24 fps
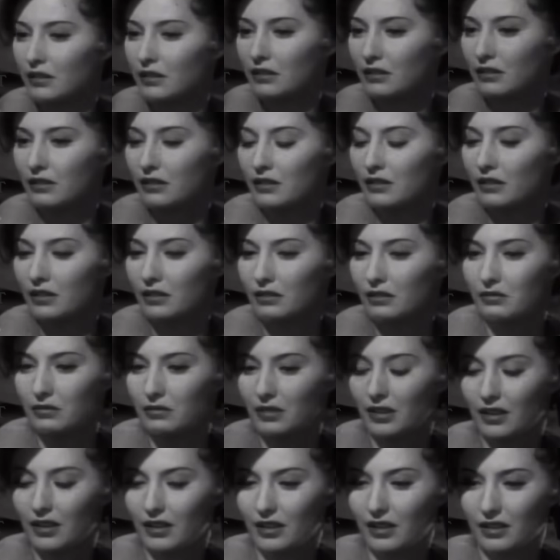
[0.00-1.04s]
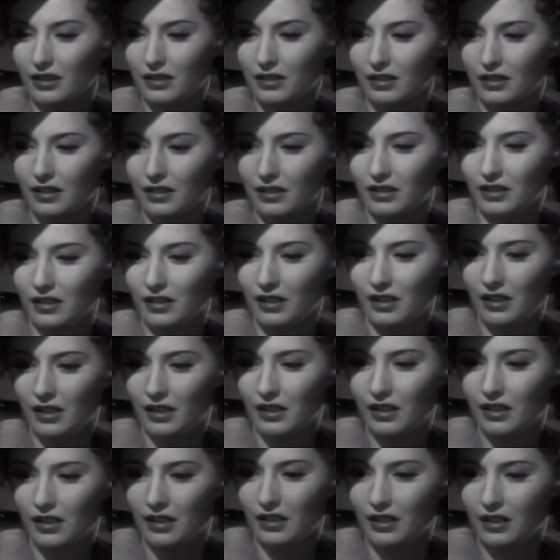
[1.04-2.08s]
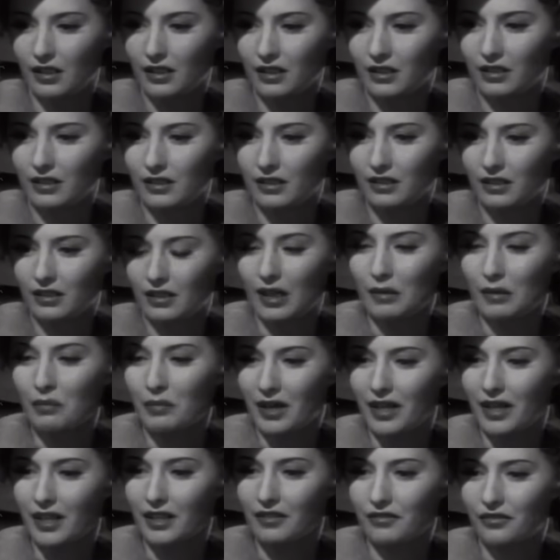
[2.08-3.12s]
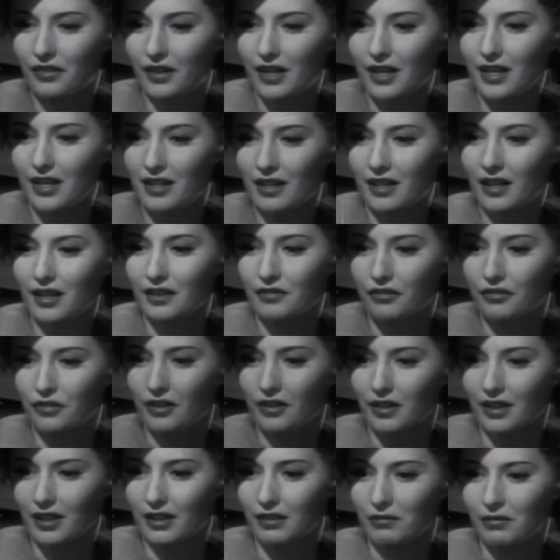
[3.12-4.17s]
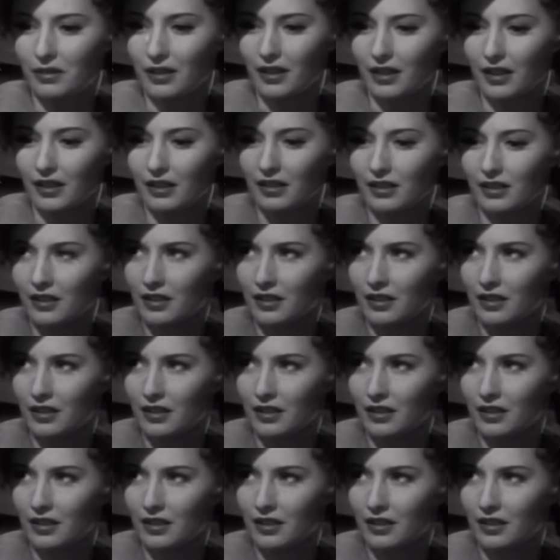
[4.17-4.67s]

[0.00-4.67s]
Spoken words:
known for her fiercely independent nature, was also the subject of speculation regarding her own